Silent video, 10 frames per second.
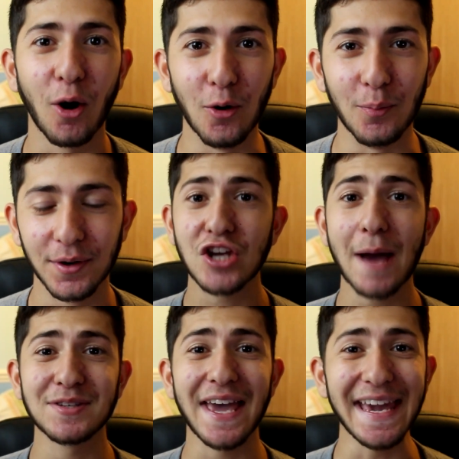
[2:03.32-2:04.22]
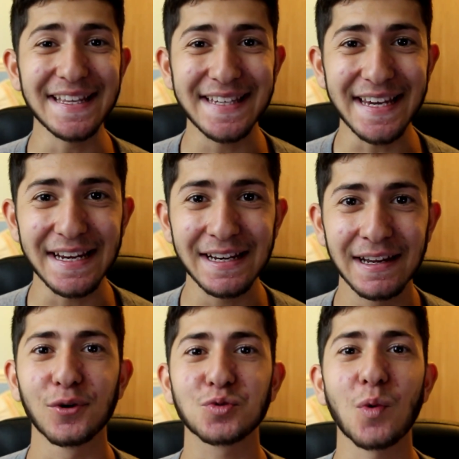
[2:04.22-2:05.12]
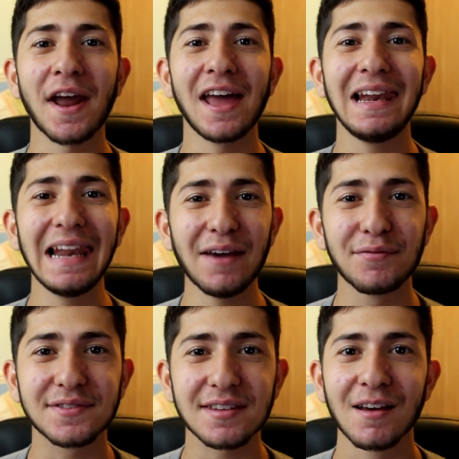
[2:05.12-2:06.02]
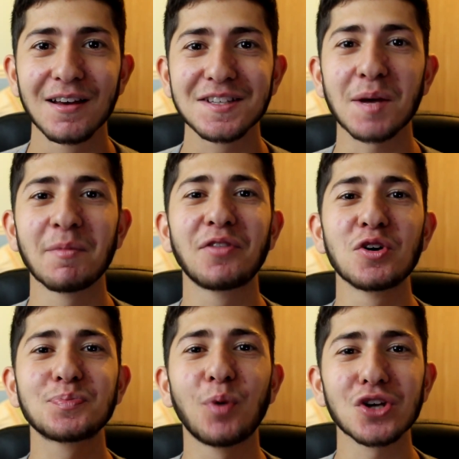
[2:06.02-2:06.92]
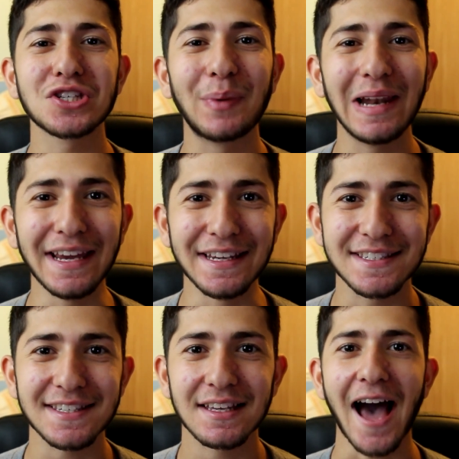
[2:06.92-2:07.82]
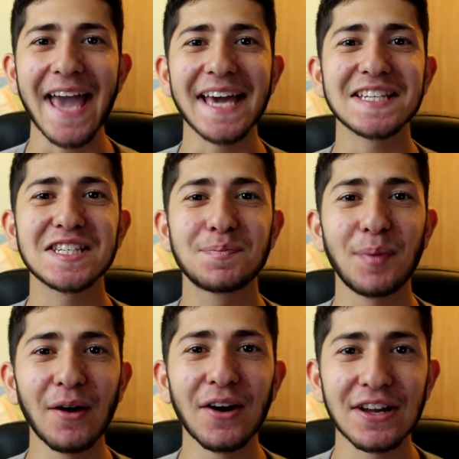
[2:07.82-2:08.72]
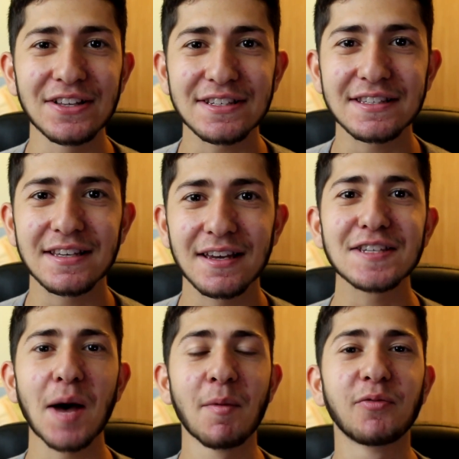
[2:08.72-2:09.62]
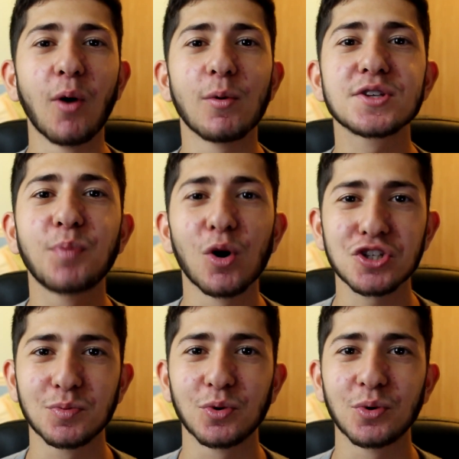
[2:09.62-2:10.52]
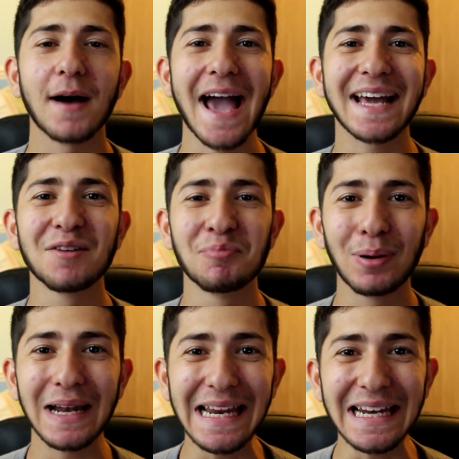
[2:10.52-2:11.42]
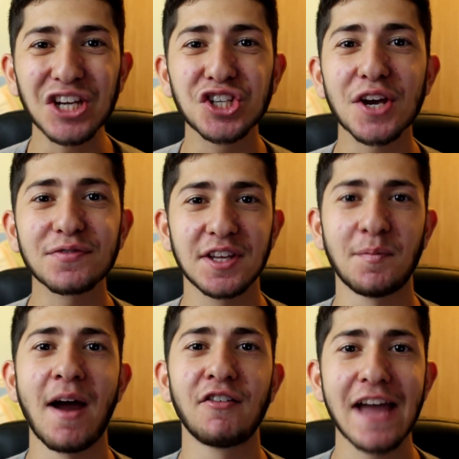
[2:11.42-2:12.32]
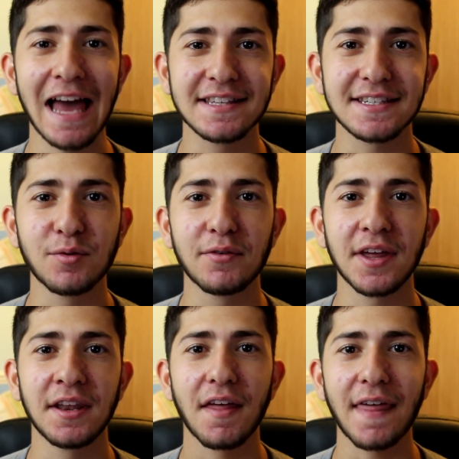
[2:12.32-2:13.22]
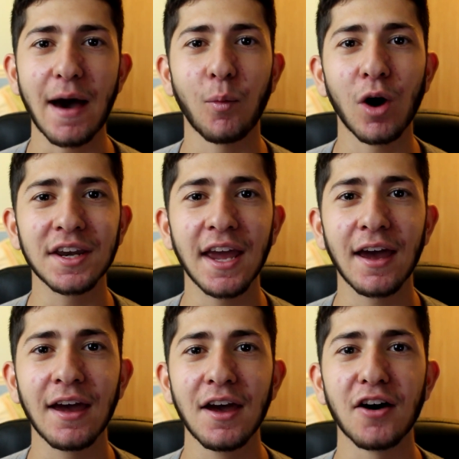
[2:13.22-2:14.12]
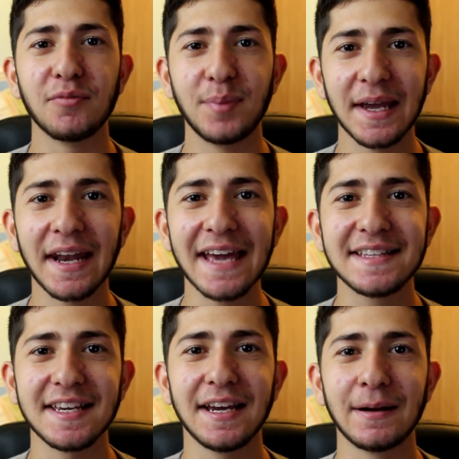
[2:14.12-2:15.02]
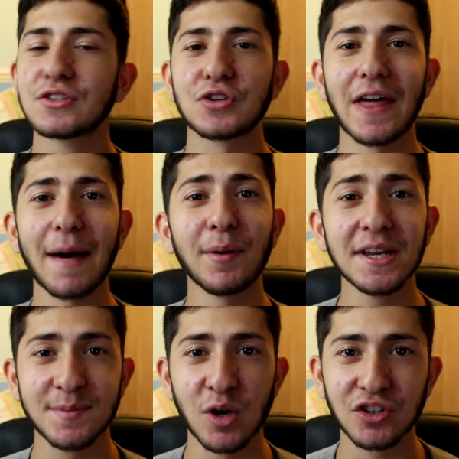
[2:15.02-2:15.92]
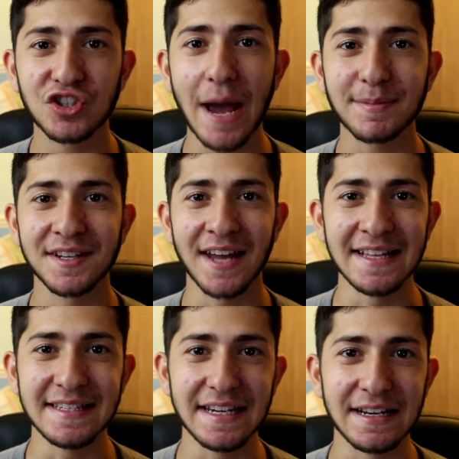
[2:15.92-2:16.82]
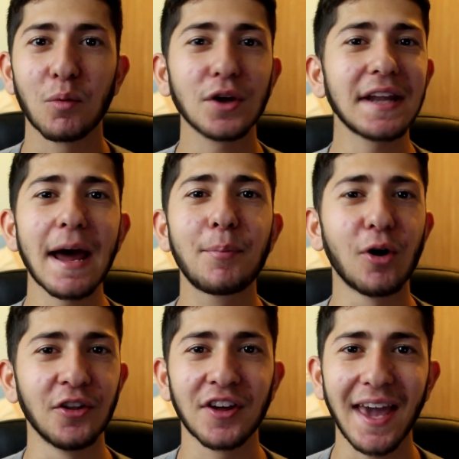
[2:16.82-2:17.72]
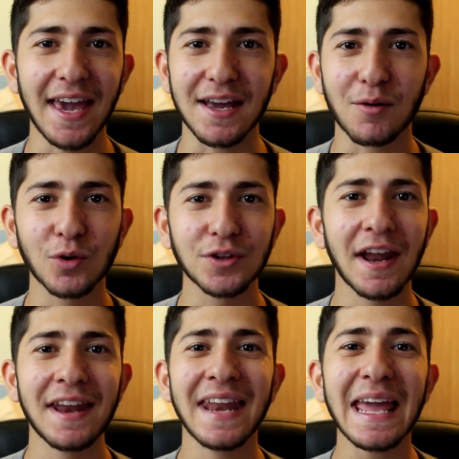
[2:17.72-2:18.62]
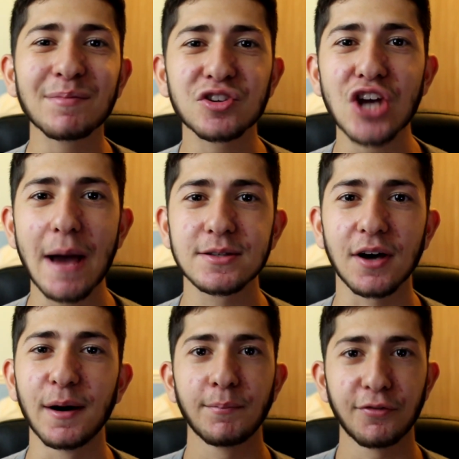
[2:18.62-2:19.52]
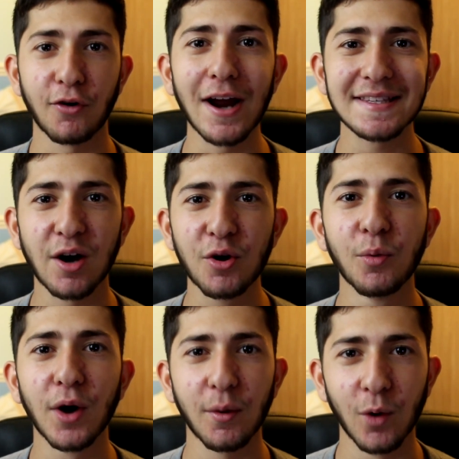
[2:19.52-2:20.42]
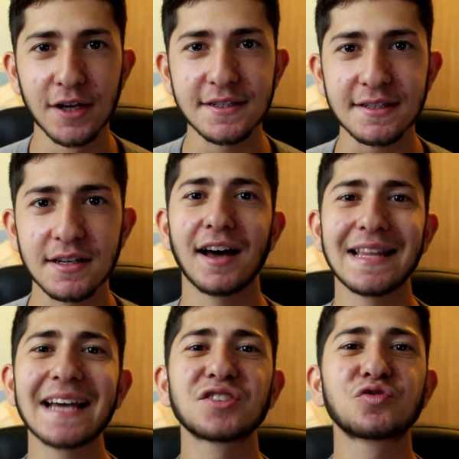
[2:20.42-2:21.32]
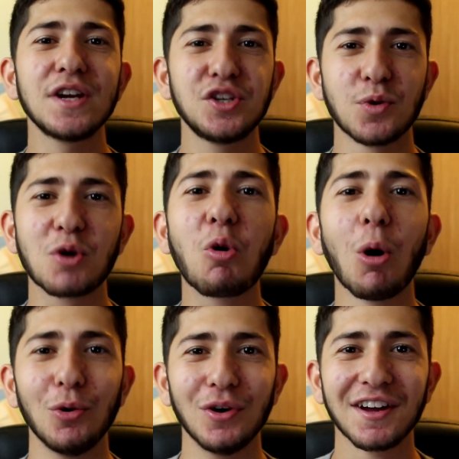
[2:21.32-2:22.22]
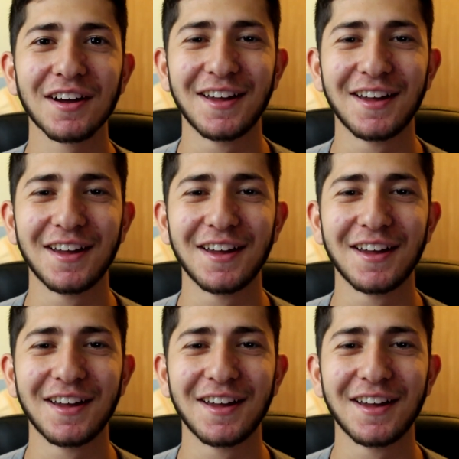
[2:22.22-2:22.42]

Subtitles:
Hope. Chapter 18 was when I lived some of those possibilities. I experienced some of what was possible. I completely shifted my reality within that 1 year of being 18. So that brings me on to Chapter 19. What did I put on the cake? What did I name the chapter? Before I tell you what it was, I'd like to read you a quote.